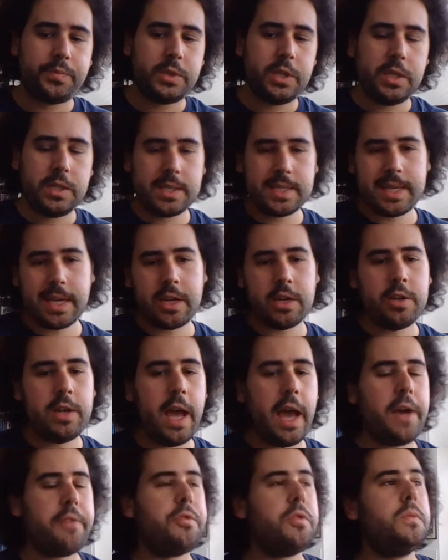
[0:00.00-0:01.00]
the second
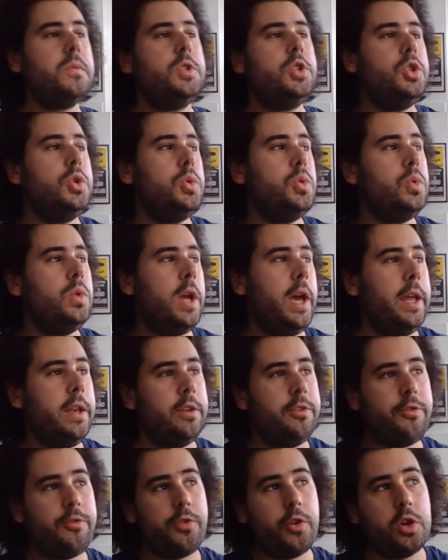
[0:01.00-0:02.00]
half of June and
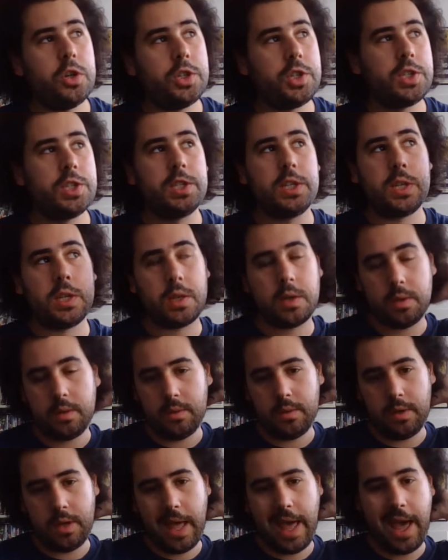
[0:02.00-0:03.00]
the first
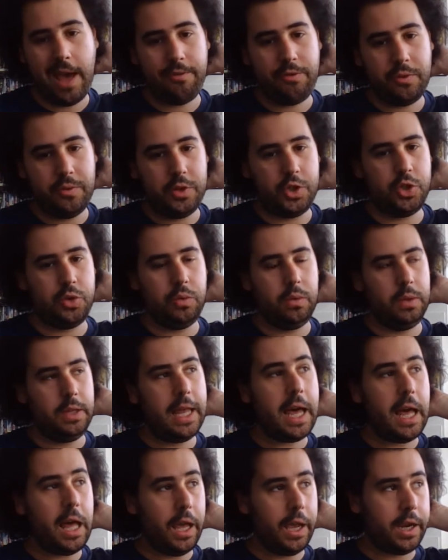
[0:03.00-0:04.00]
half of
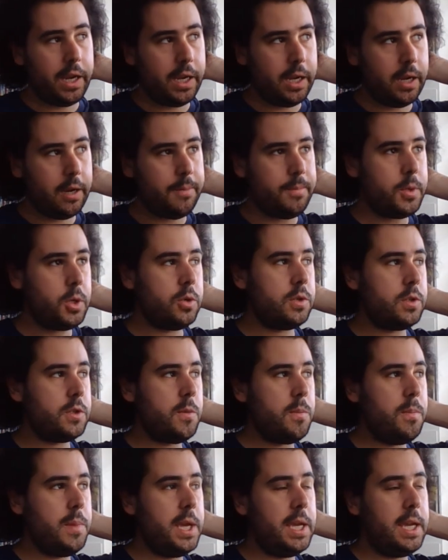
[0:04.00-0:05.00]
July, I'm going
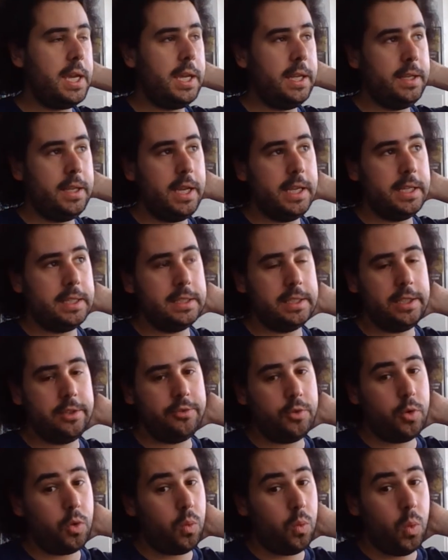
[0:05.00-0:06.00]
to be in Italy
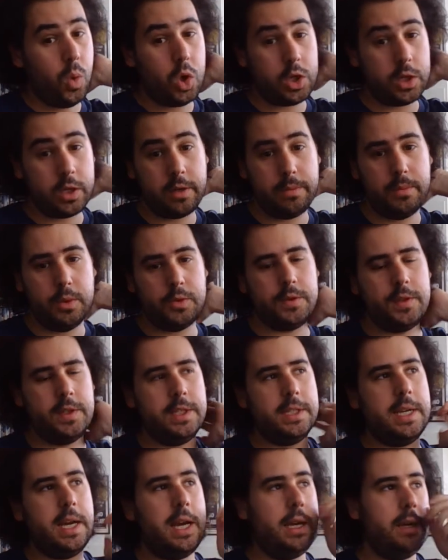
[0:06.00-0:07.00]
for work most of the
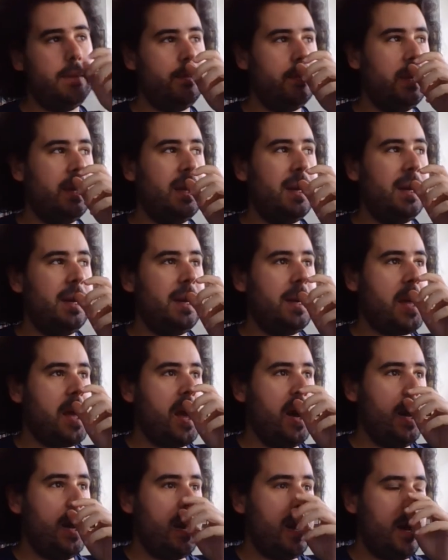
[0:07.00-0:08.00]
time.
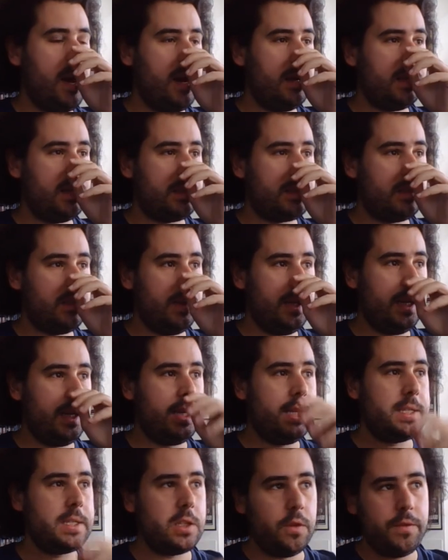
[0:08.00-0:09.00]
So at
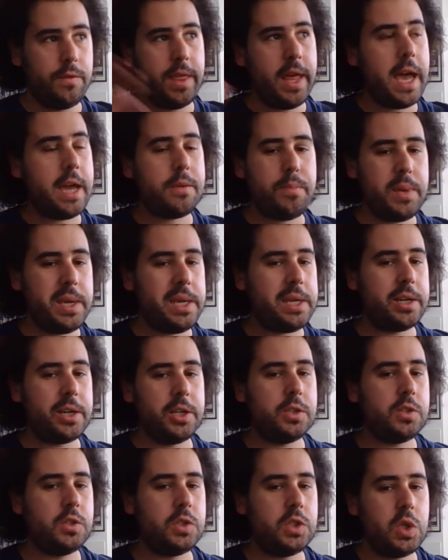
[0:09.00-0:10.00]
least of that
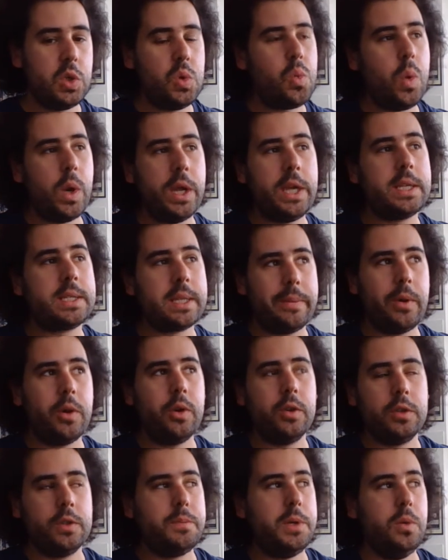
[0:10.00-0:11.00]
period, 2 weeks I'm
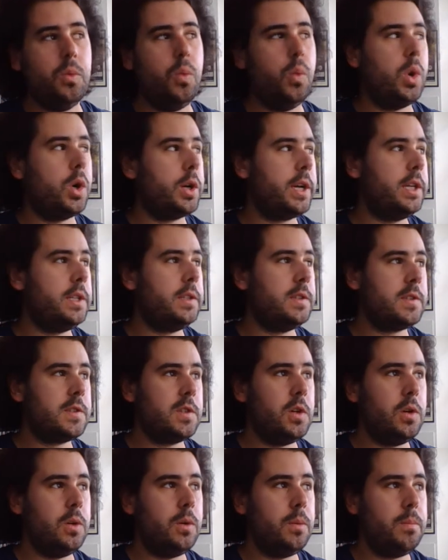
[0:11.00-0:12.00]
going to be working,
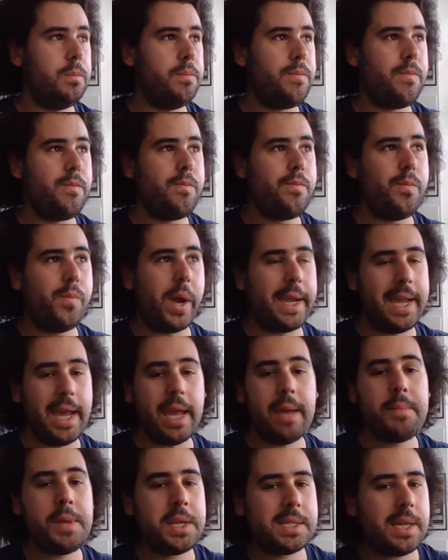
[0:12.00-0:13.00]
so my
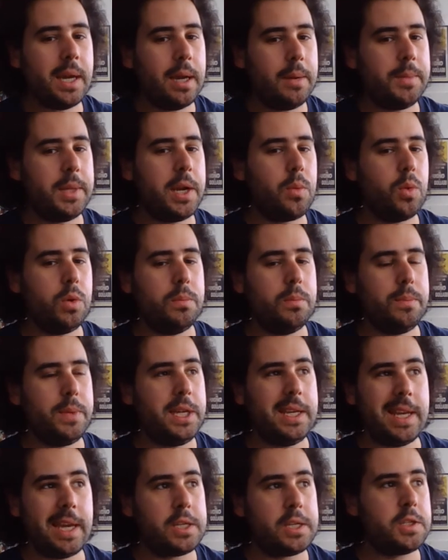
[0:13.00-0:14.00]
gaming time there will be
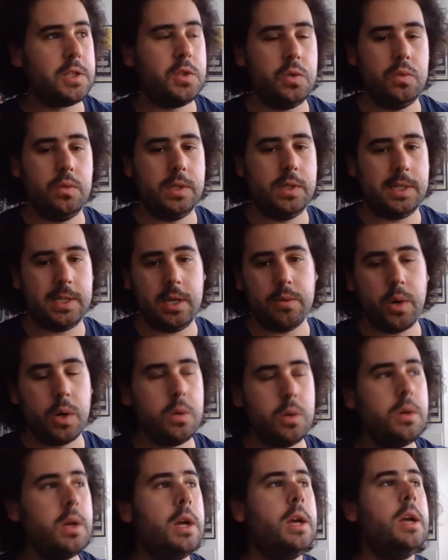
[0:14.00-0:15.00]
next to
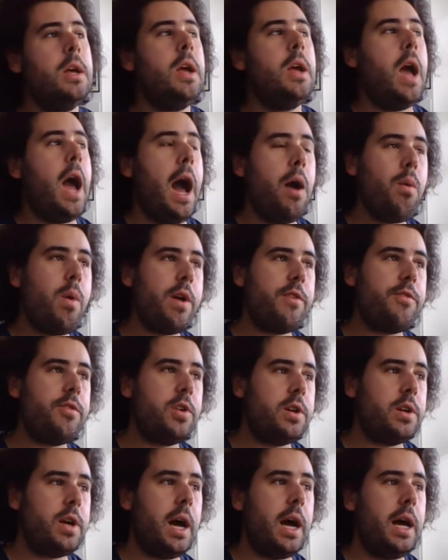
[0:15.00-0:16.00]
0.
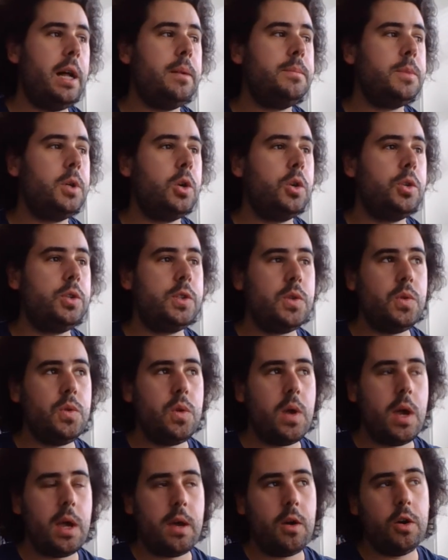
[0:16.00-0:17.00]
However, I'm going
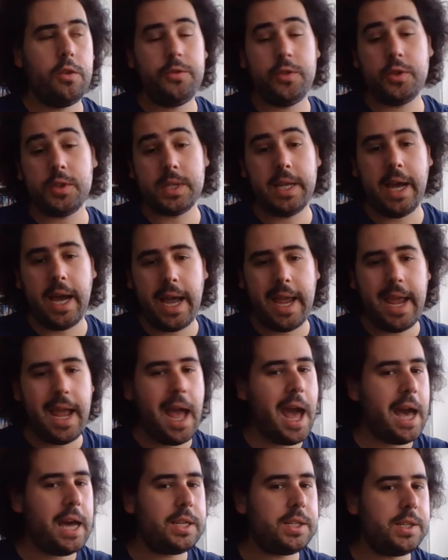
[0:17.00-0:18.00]
to, obviously I
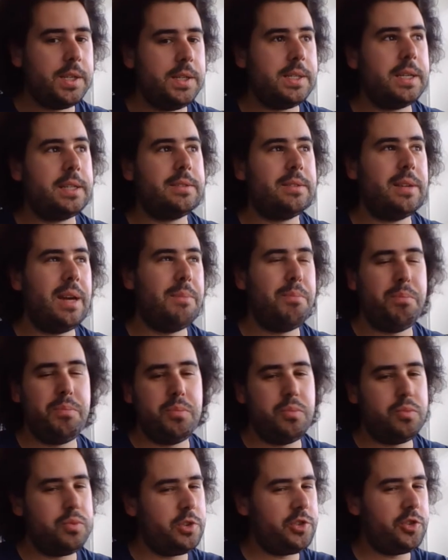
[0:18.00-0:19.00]
added a
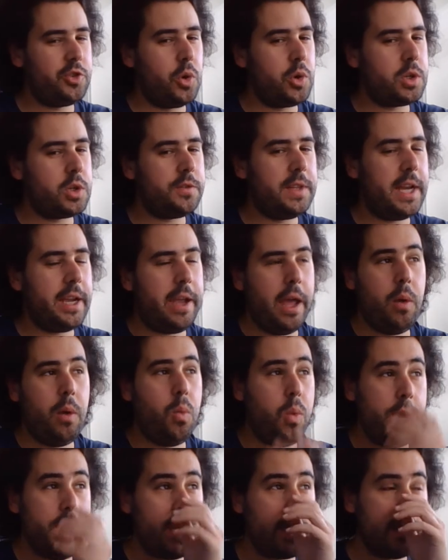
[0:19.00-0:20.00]
sort of like a
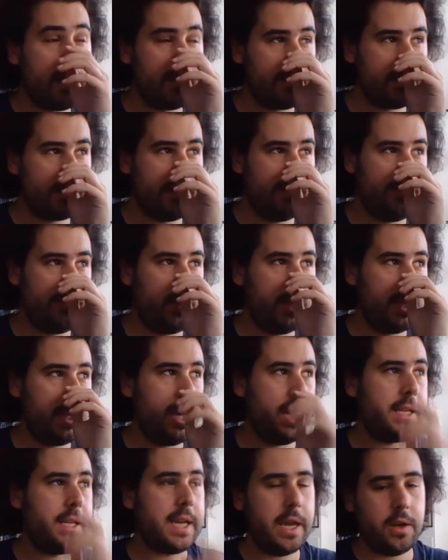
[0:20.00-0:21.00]
week, something like
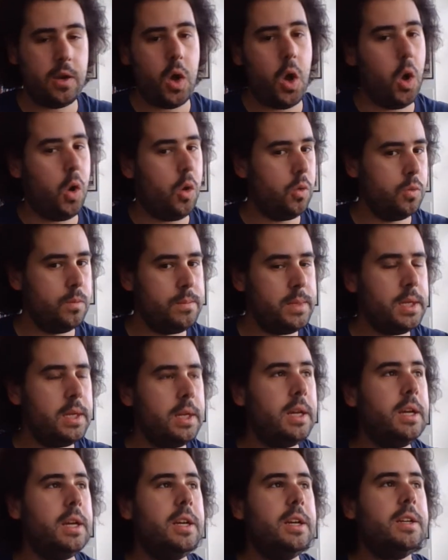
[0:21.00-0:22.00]
that, at home
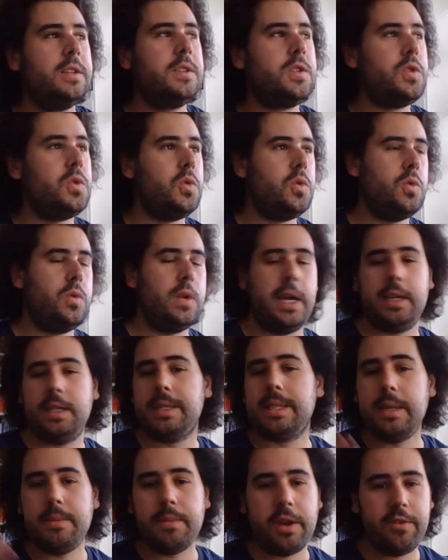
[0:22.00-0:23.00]
to like
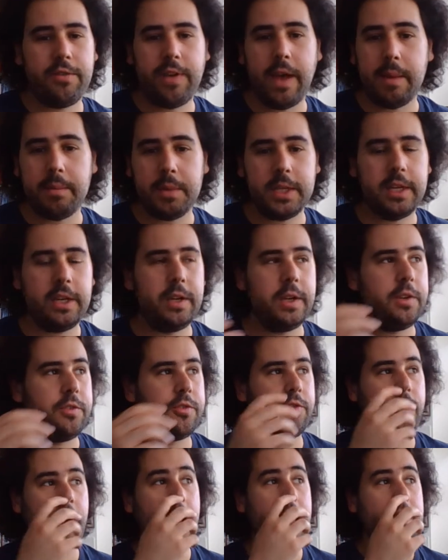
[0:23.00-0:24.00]
see my family,
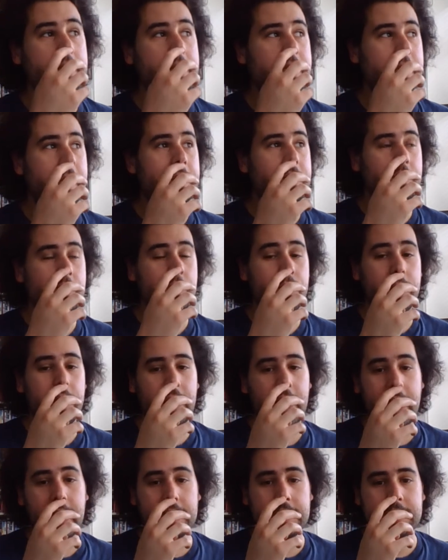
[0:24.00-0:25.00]
friends, and
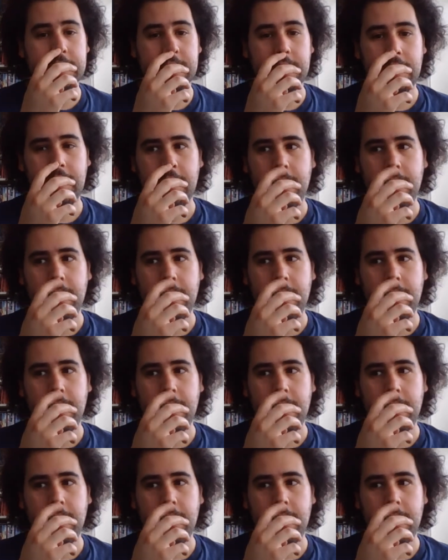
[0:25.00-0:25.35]
relax.